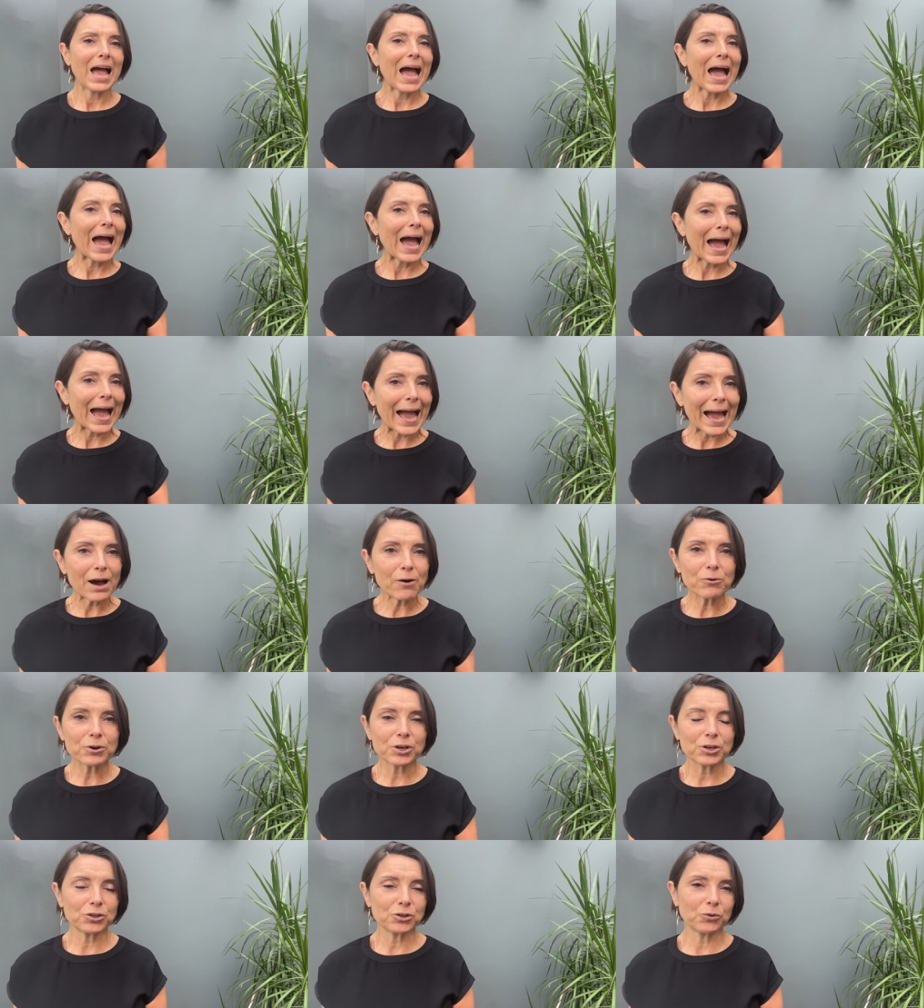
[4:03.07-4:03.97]
How
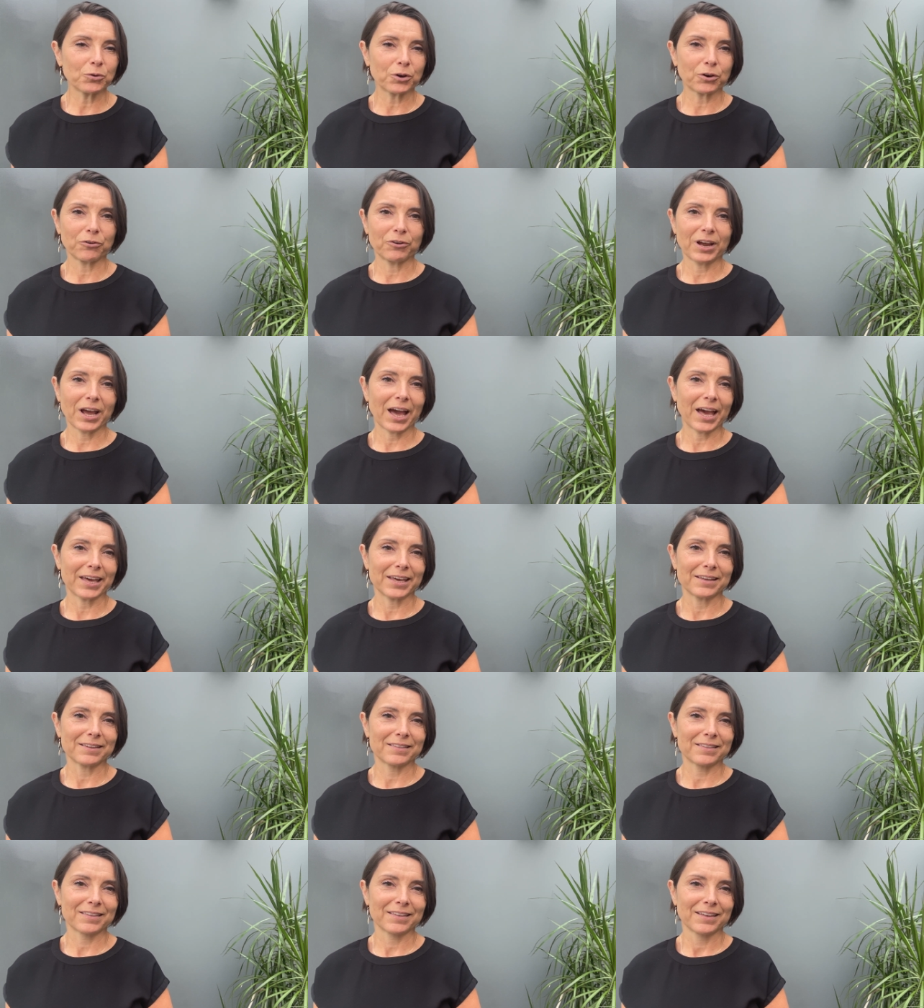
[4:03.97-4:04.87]
can you
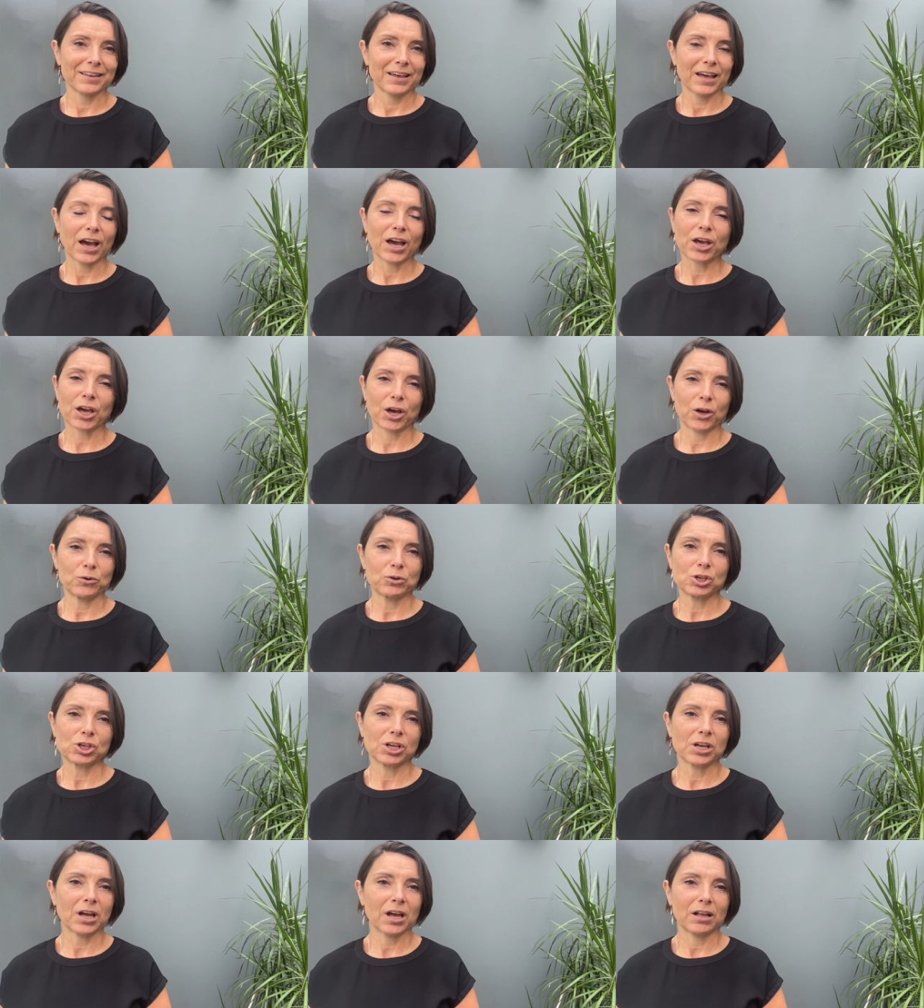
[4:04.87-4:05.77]
create a
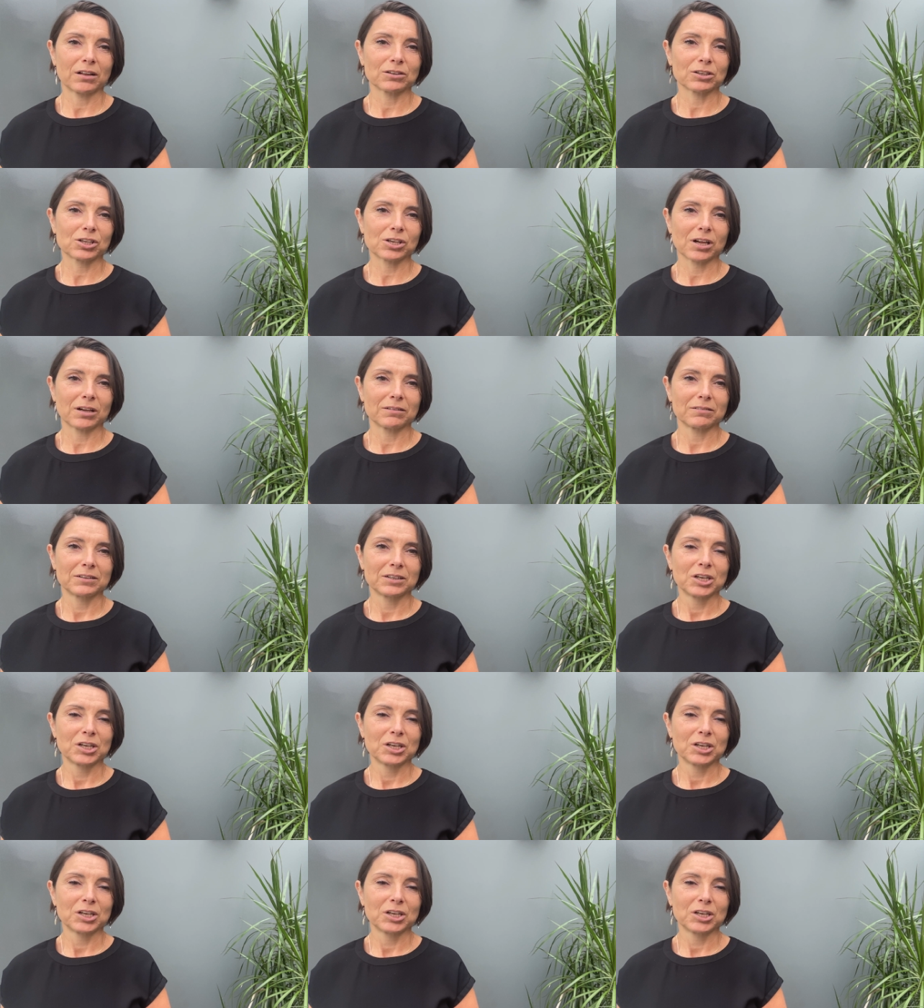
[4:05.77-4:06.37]
coaching culture?